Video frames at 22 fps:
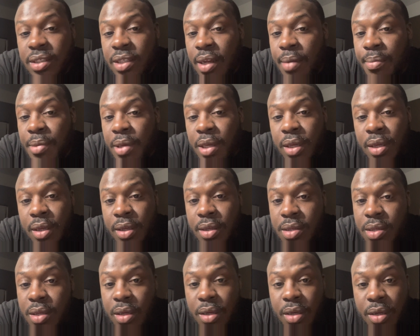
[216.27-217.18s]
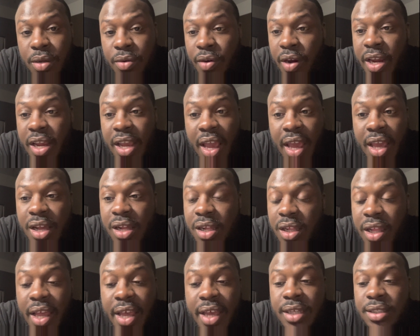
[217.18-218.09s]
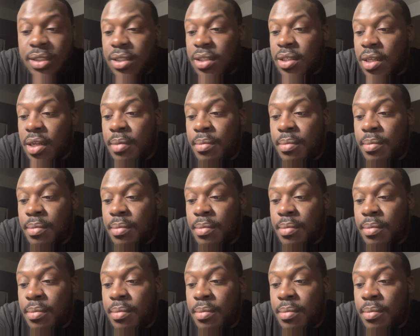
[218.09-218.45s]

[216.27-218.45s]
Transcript: Grade A class.